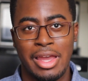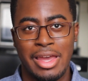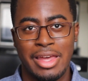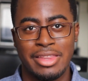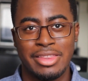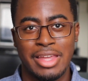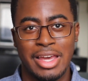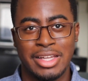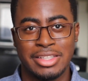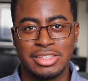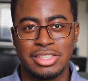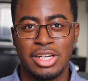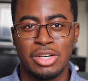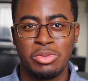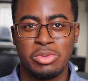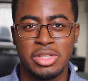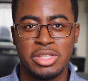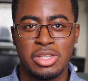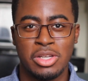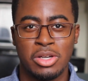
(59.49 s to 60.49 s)
And that's
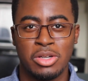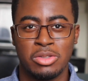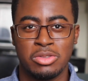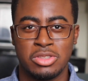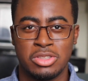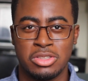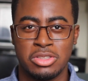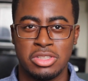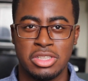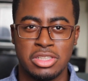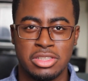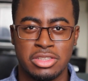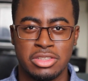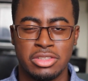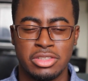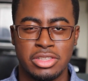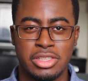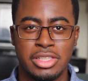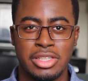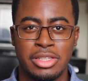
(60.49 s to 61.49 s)
how we know
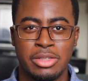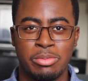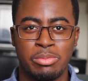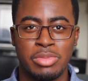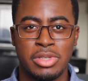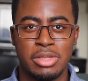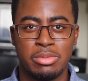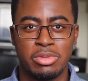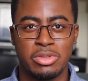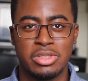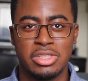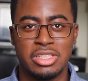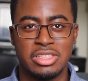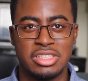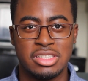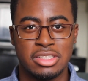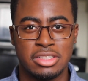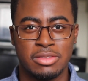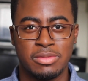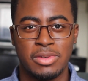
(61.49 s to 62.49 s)
traditionally people that
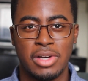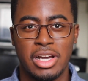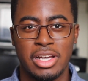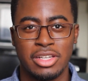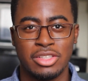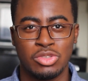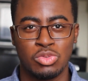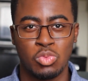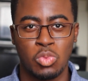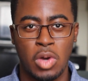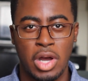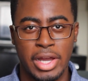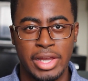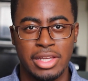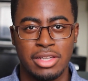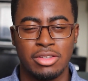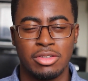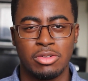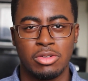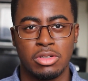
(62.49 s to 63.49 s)
identify as
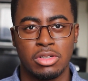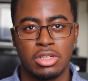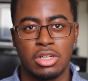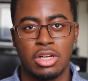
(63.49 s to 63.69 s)
white or